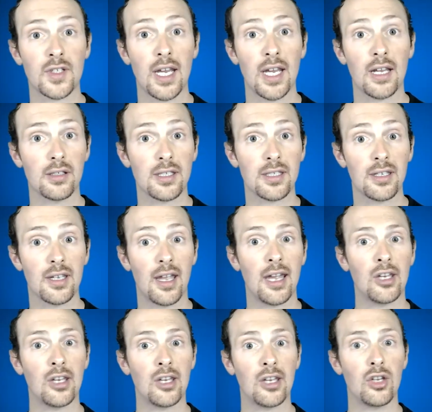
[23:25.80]
of sales.
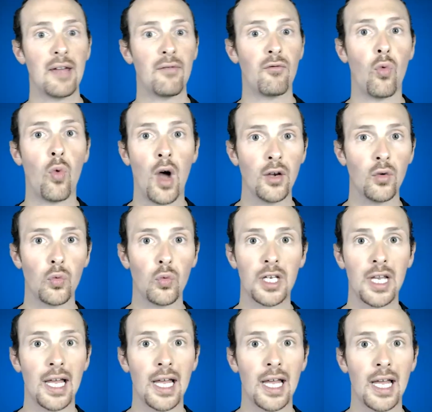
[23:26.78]
And you might have one
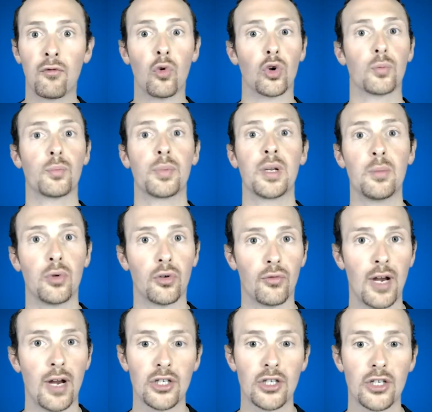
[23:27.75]
with like four people
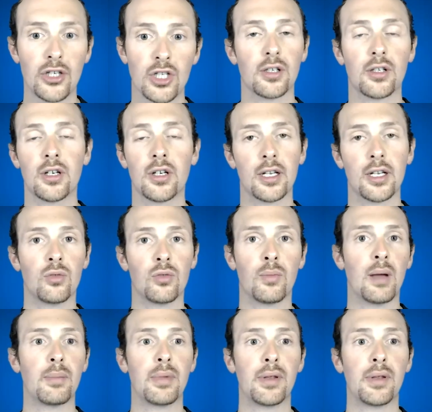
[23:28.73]
registered that you
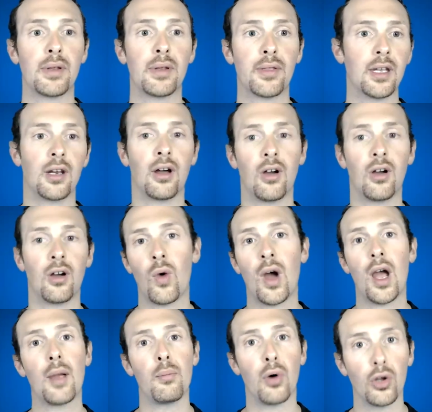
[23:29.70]
might be thinking, oh,
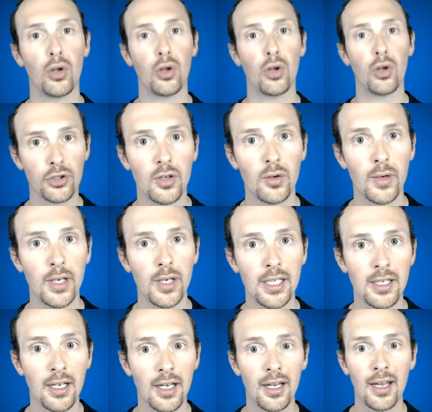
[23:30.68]
why bother to do
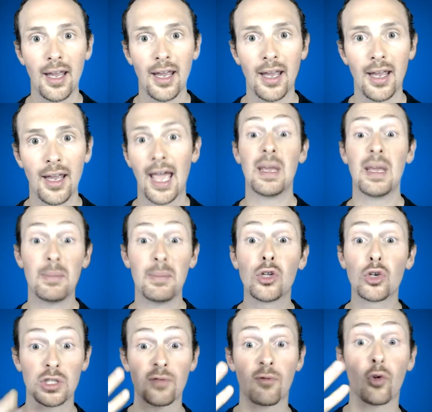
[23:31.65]
it? And maybe
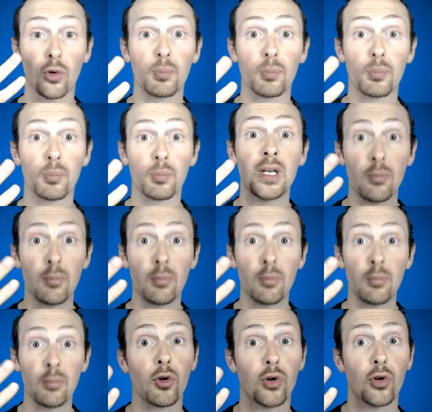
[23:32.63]
those four people
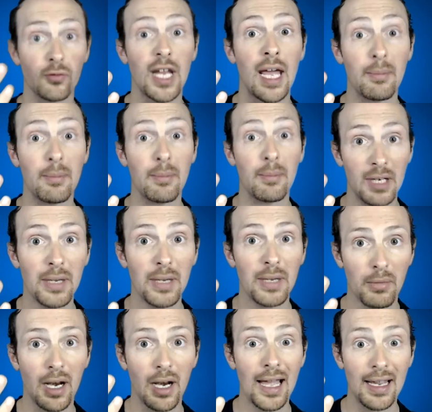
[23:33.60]
or four of them, they
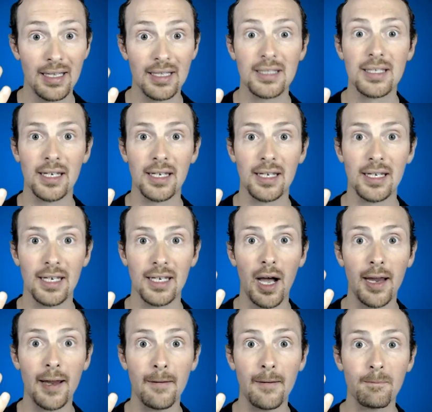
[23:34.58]
become clients and they
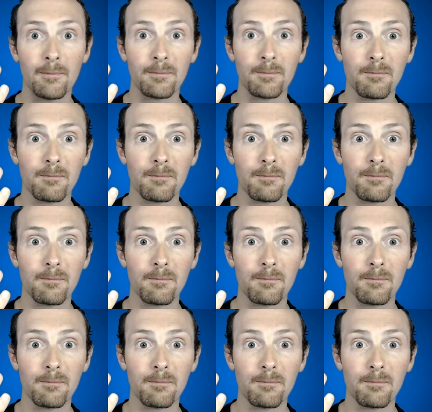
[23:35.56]
buy.